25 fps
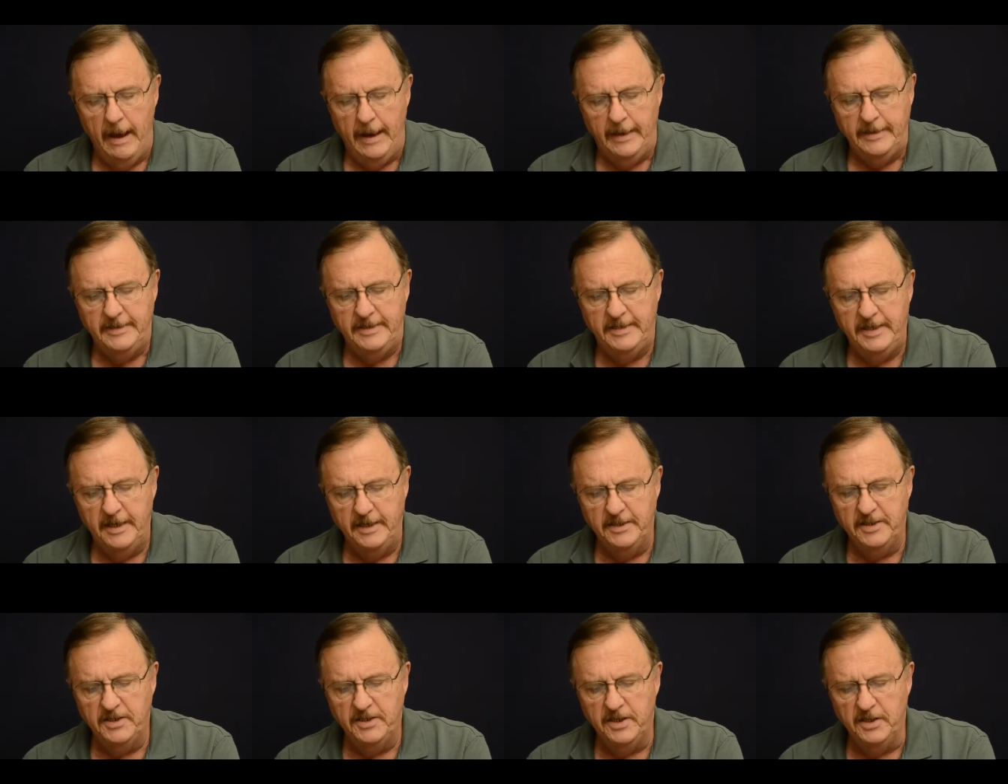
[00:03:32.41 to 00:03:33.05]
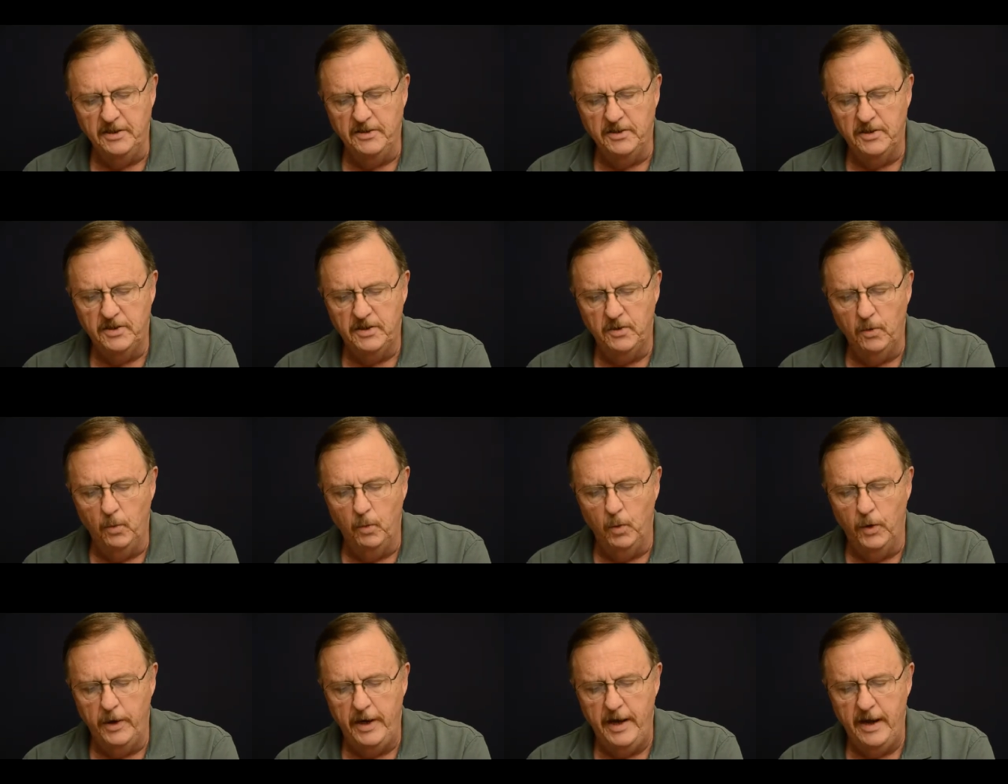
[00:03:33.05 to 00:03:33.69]
Citizens
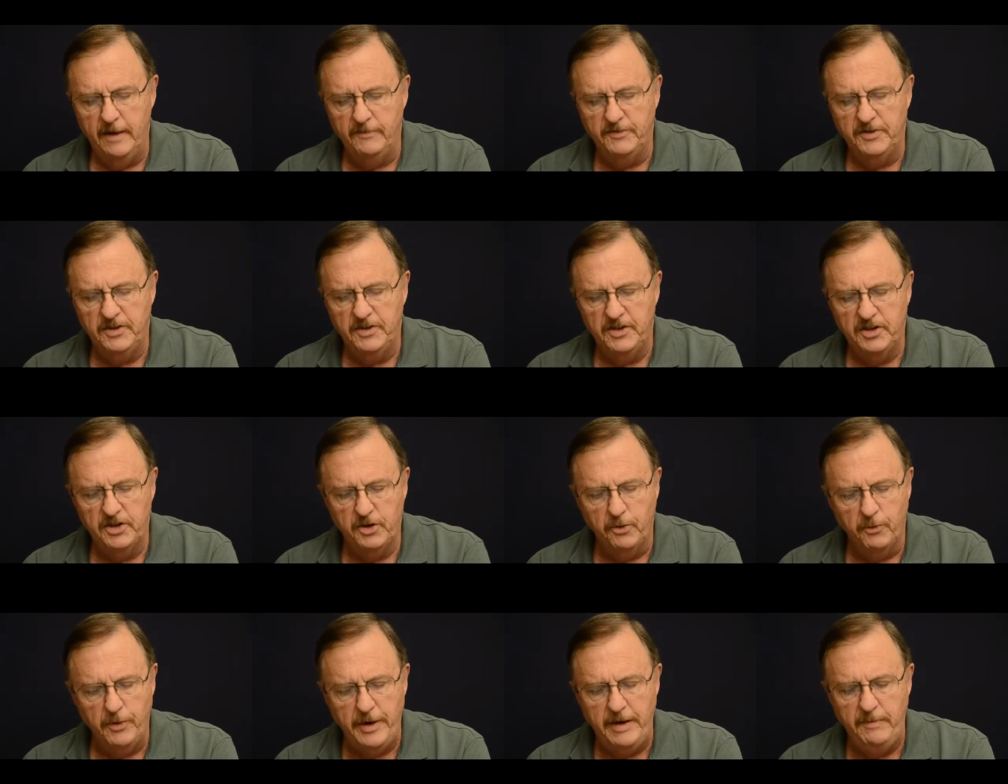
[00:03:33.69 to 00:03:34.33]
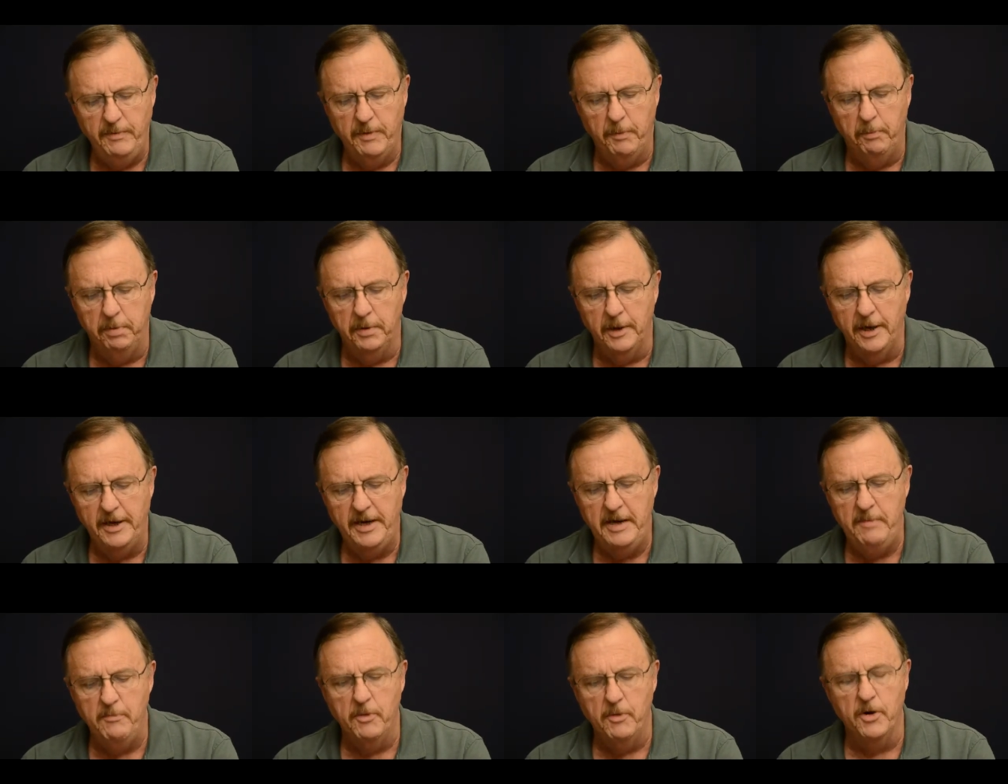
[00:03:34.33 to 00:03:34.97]
would have screamed
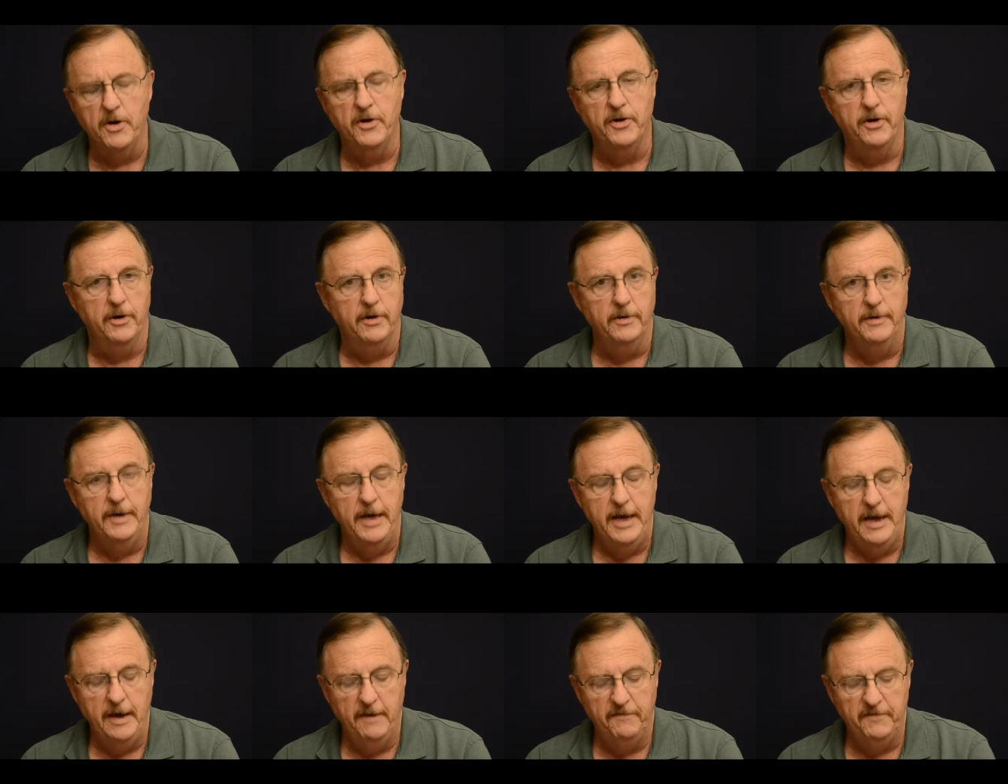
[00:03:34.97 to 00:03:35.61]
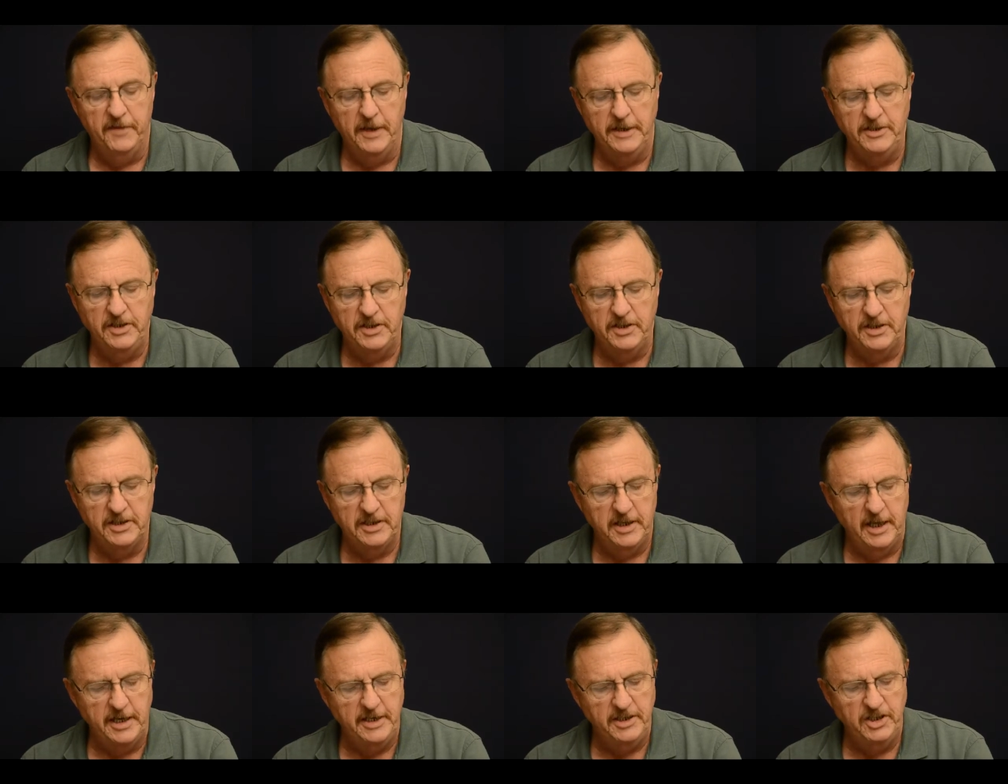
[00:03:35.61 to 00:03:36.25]
bloody murder if
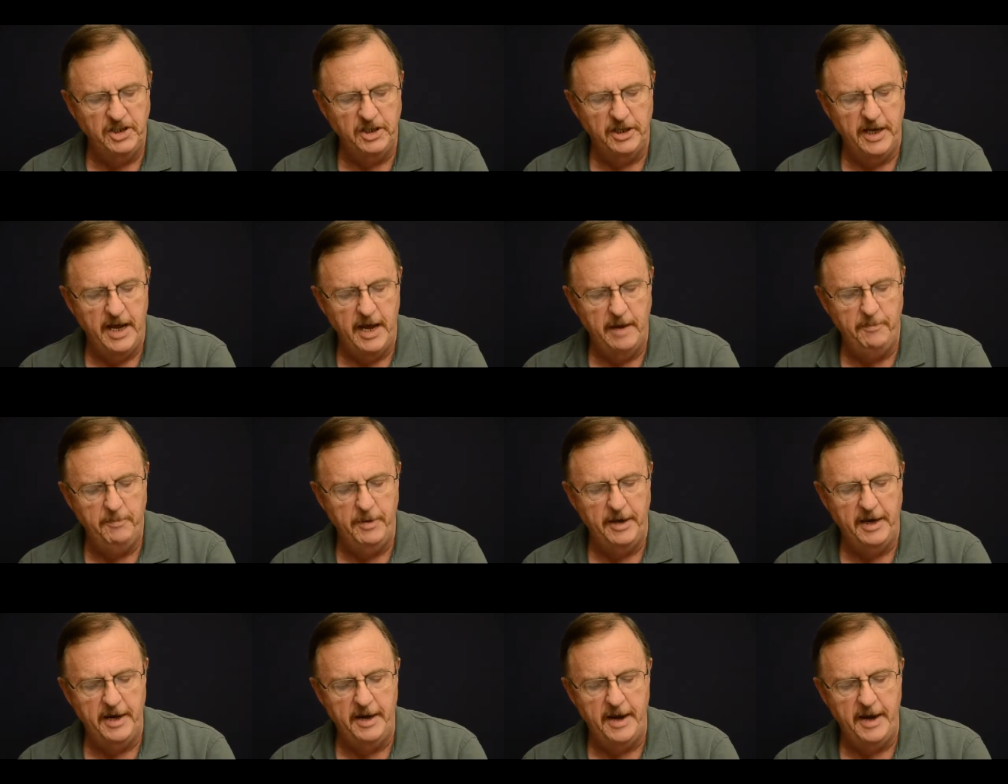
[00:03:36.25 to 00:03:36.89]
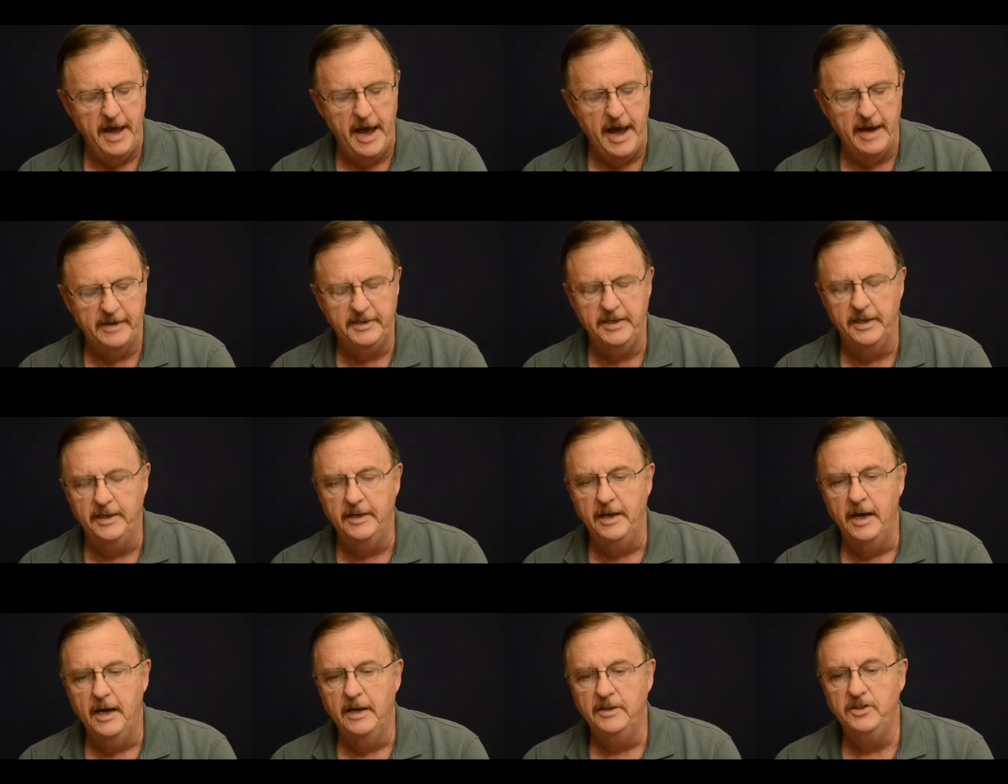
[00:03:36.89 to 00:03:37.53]
legislation had been
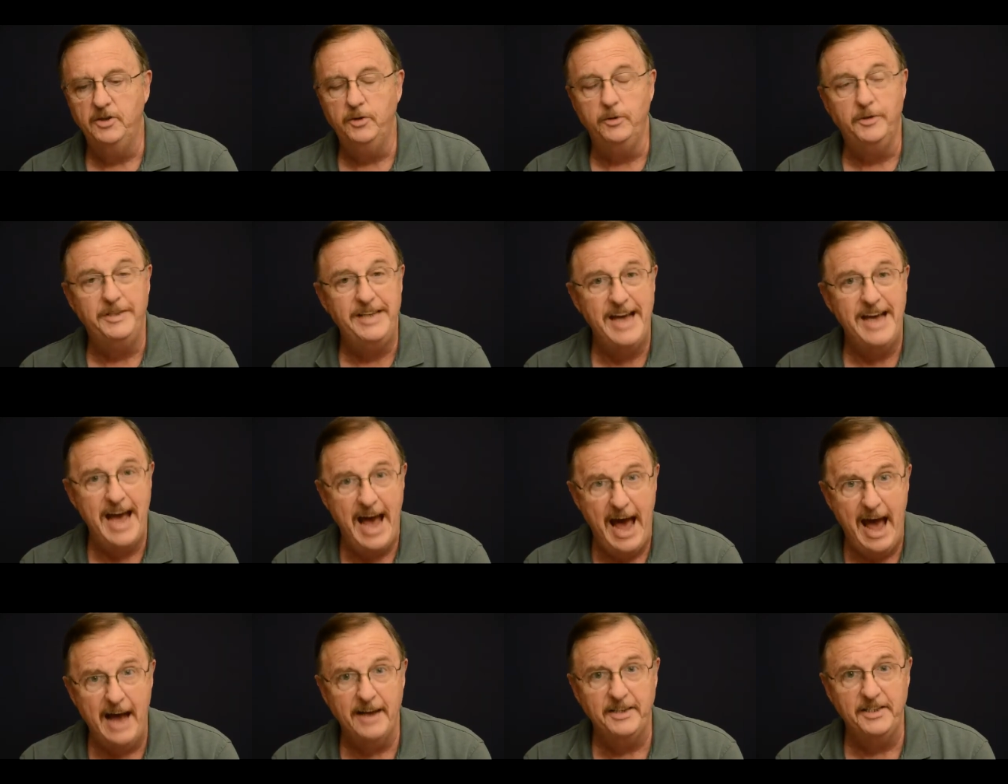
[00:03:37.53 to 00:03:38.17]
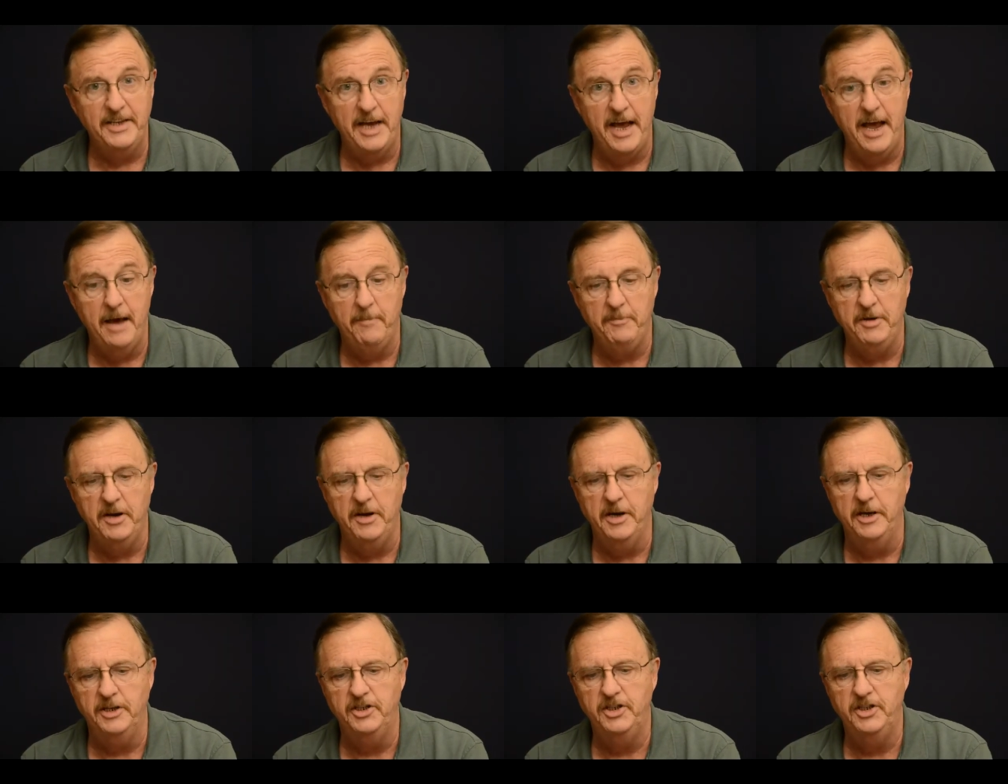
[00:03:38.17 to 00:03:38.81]
enacted to tax
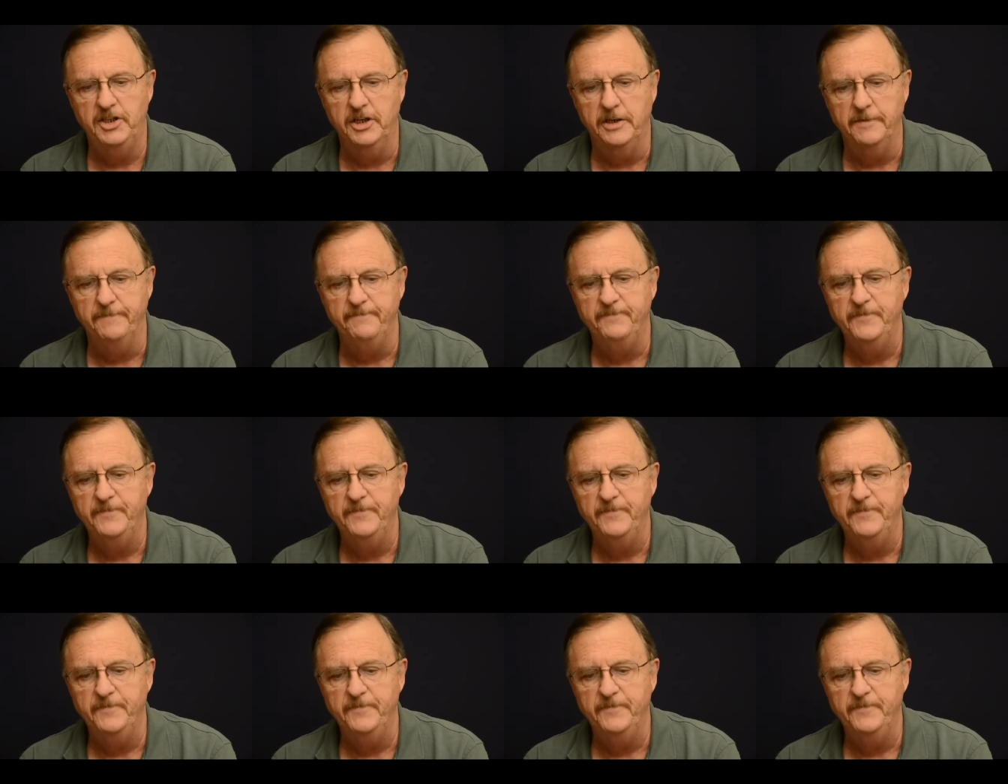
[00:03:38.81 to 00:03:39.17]
ammunition.